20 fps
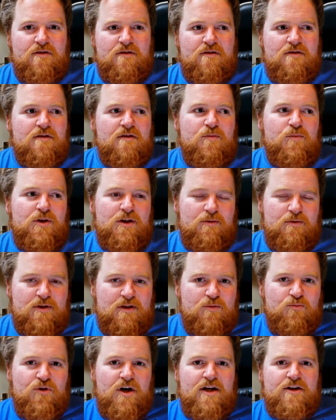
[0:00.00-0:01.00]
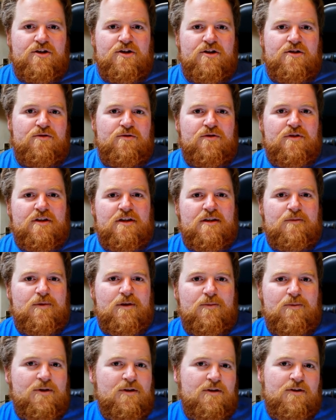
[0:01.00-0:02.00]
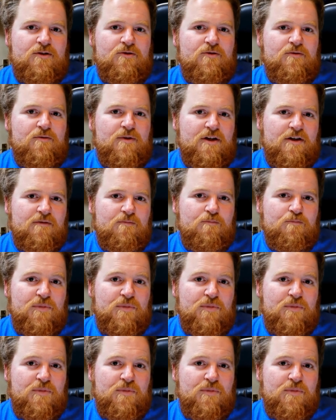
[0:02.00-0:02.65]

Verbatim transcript: to be able to branch out and to be able to do bigger,